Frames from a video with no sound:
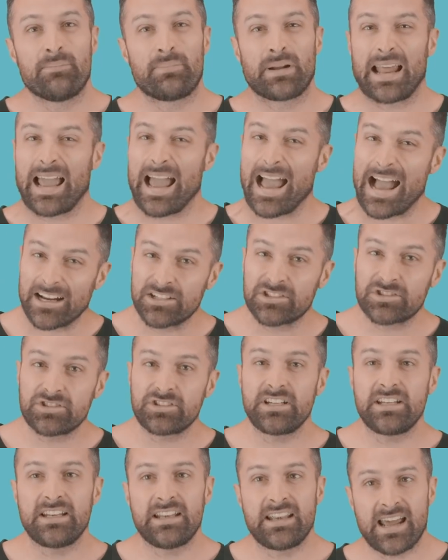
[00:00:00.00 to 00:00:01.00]
But
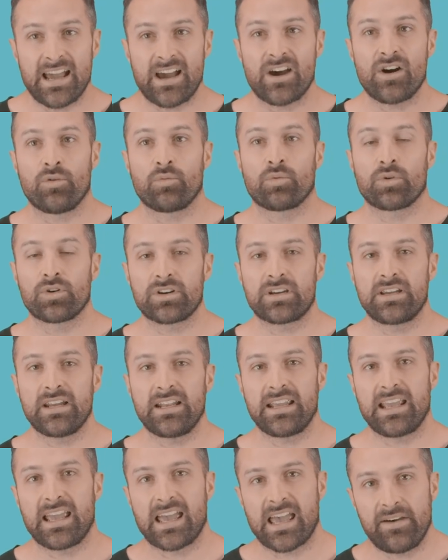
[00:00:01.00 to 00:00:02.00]
actually now we're
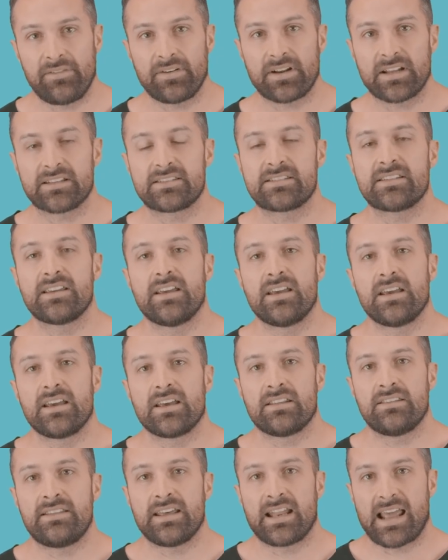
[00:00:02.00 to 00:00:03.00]
getting evidence
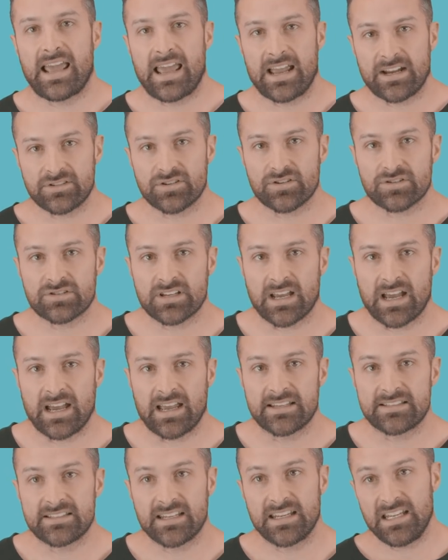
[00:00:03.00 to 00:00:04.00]
that
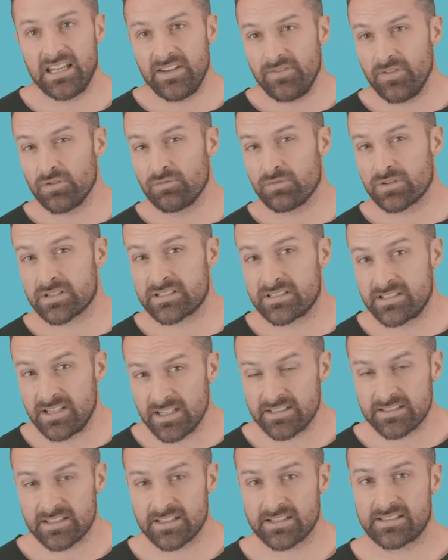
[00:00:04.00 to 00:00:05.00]
exercise, even
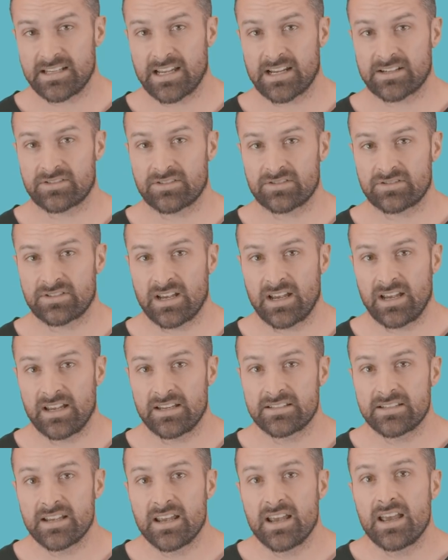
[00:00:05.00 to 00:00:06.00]
resistance
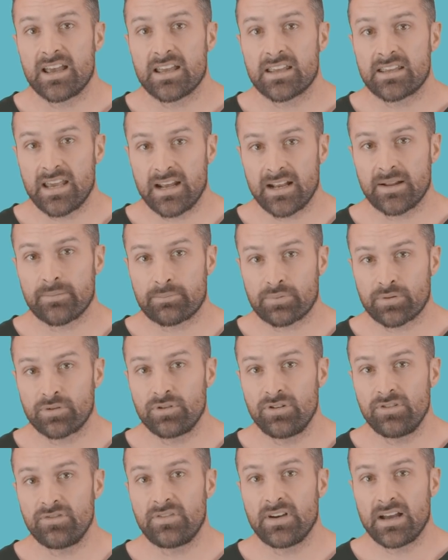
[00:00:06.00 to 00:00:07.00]
exercise, can
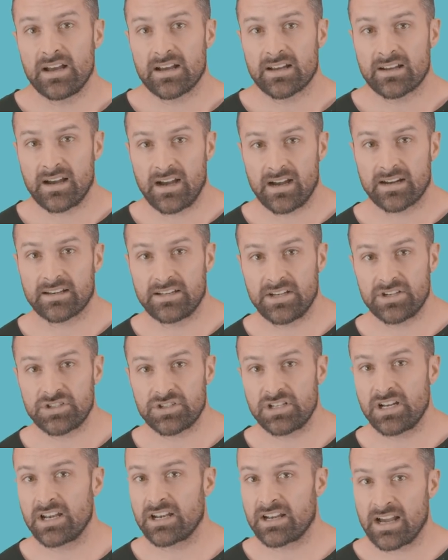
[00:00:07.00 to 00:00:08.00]
improve
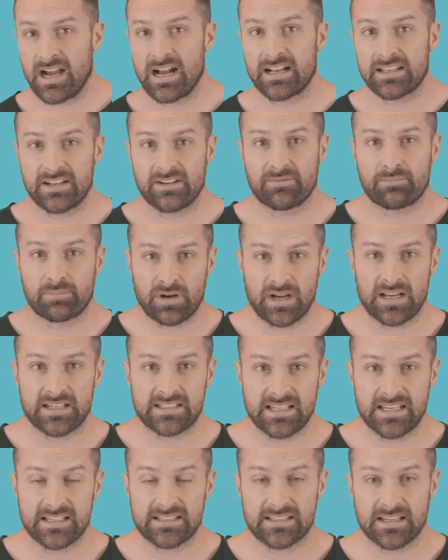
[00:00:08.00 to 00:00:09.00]
cognition and cognitive
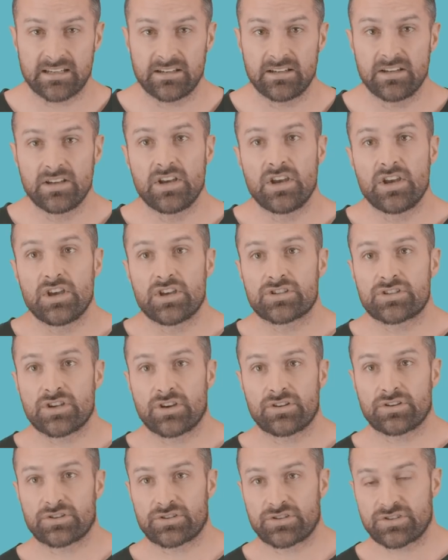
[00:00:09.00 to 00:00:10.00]
processing.
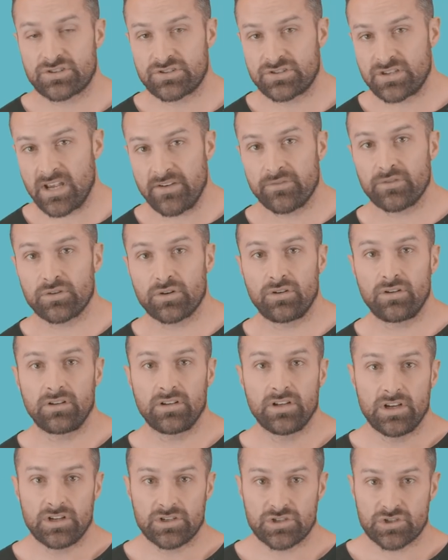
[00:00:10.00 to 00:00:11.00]
So there's
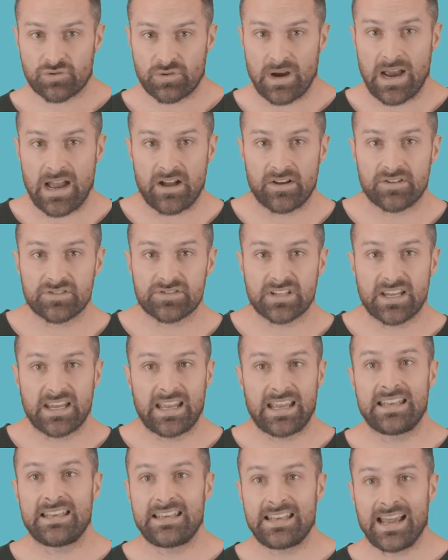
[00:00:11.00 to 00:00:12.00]
several trials
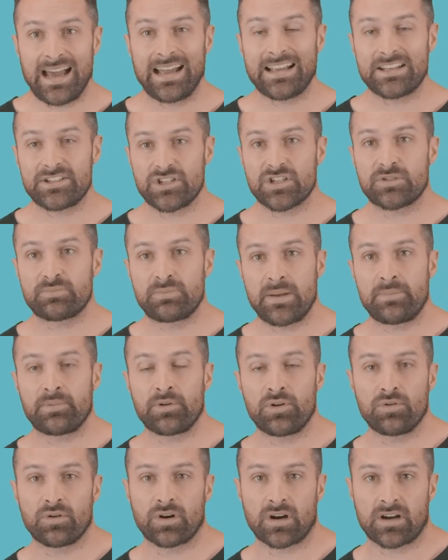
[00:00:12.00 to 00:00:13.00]
in not just
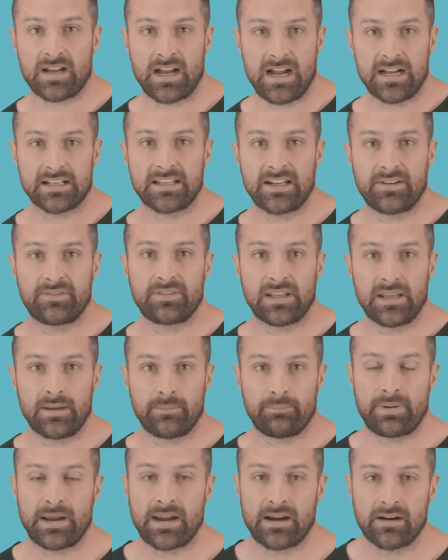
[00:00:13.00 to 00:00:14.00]
people who are cognitively
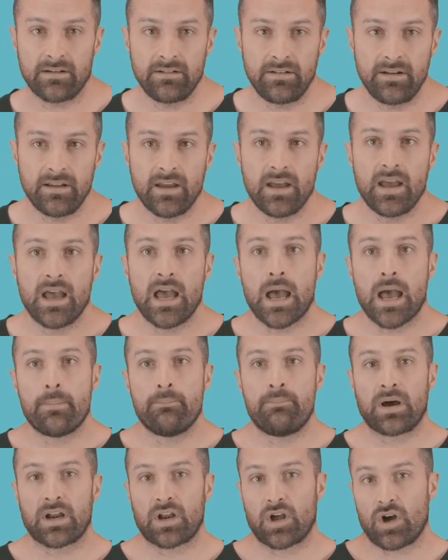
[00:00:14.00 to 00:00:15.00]
impaired,
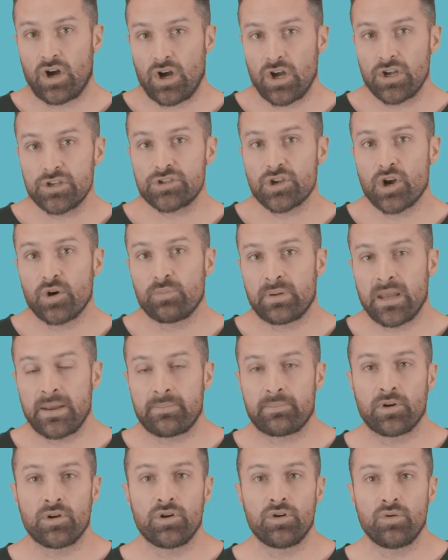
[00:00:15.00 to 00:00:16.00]
but also
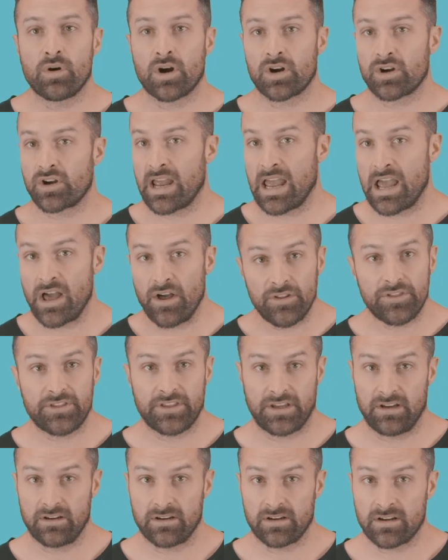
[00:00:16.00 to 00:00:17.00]
people who are
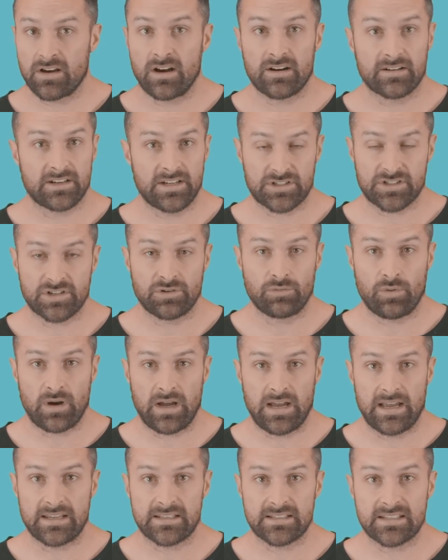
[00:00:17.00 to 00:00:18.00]
healthy
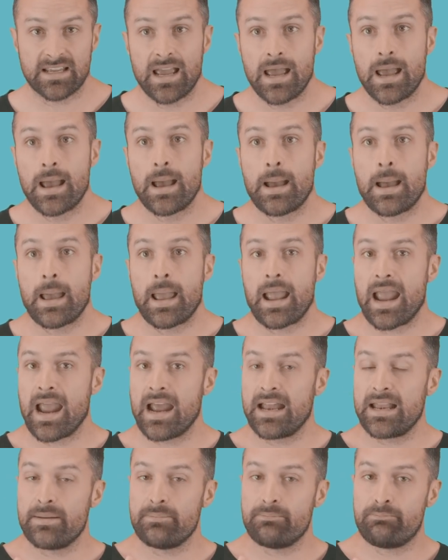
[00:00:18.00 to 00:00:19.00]
cognition-wise.
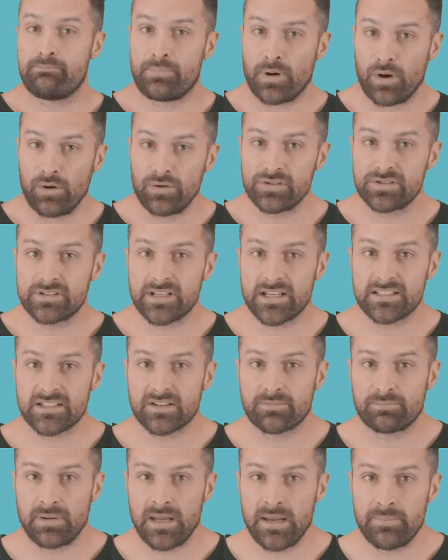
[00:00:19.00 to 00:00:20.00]
And in both sets
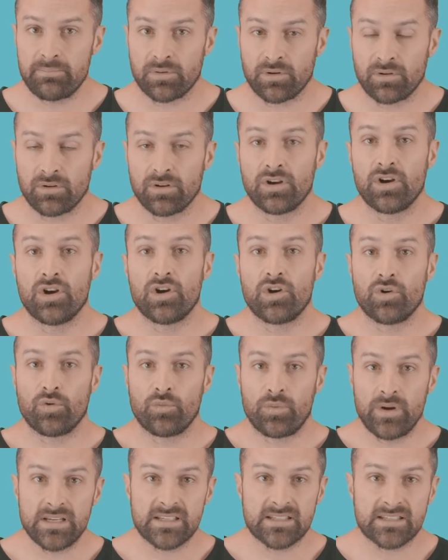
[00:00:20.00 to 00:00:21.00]
of people,
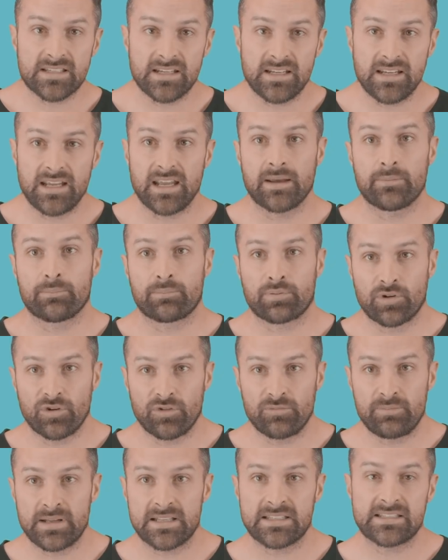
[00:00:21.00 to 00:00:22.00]
we see
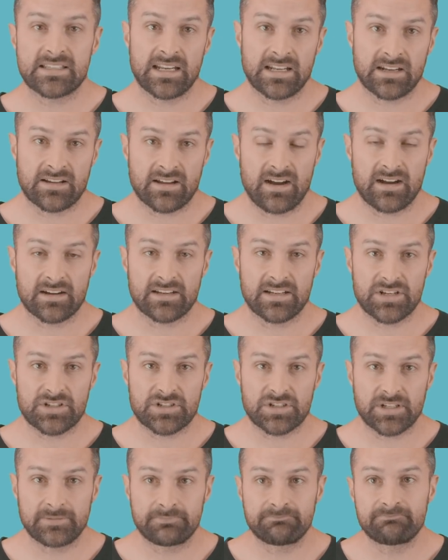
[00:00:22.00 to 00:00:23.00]
improvements in
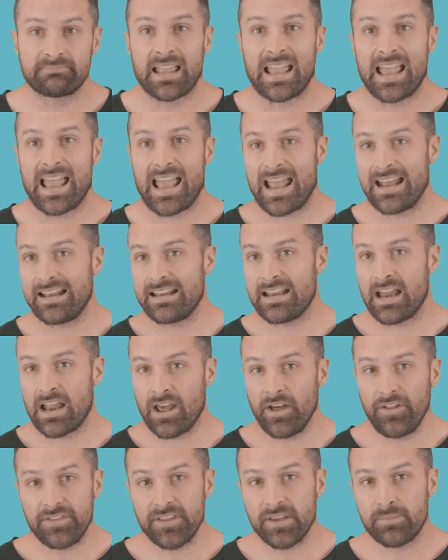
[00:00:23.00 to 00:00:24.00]
cognition. And in
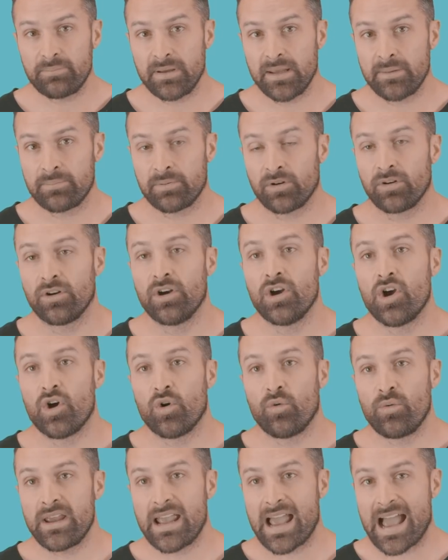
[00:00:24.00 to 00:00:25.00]
healthy people,
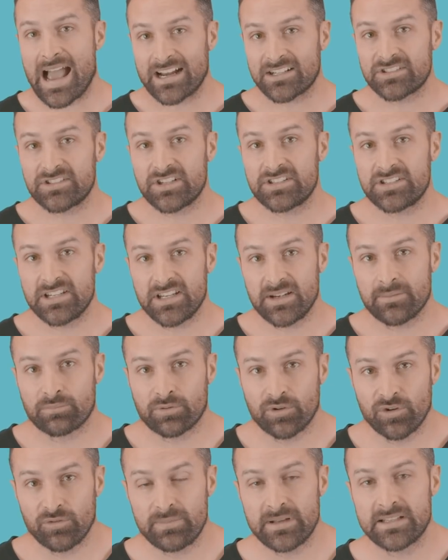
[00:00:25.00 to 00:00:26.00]
we actually see
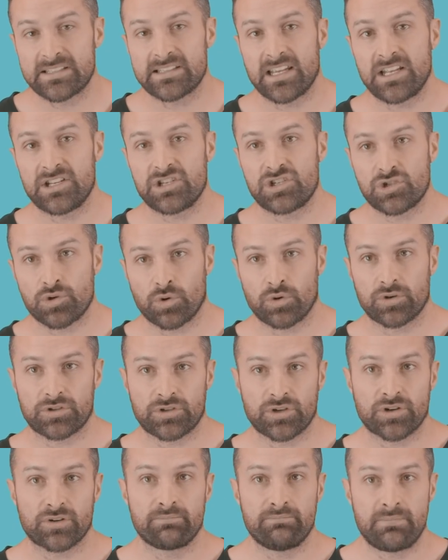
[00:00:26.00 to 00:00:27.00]
improvements in
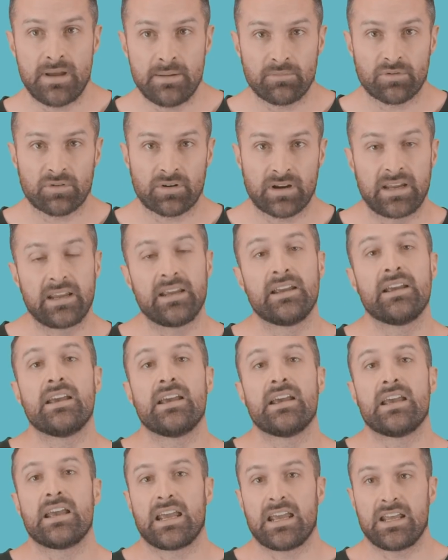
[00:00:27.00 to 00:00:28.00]
short-term memory
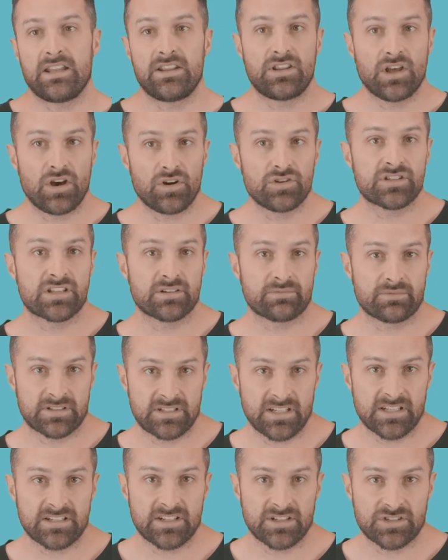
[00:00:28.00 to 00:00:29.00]
in those that
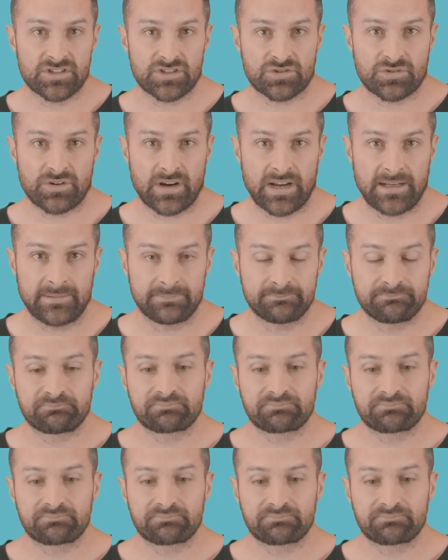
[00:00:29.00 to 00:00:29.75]
resistance train.